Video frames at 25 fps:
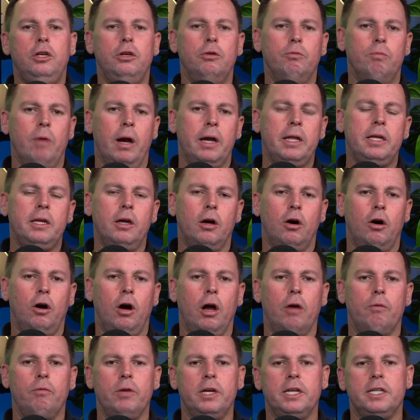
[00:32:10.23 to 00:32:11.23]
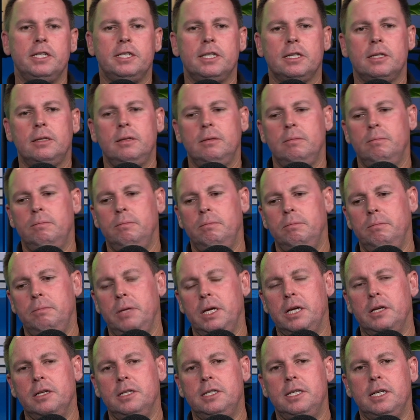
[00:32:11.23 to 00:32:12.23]
you're running a high risk,
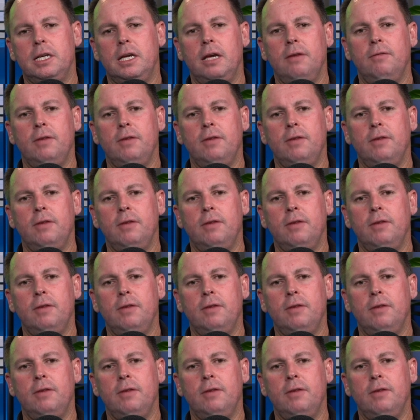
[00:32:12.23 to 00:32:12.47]
because you're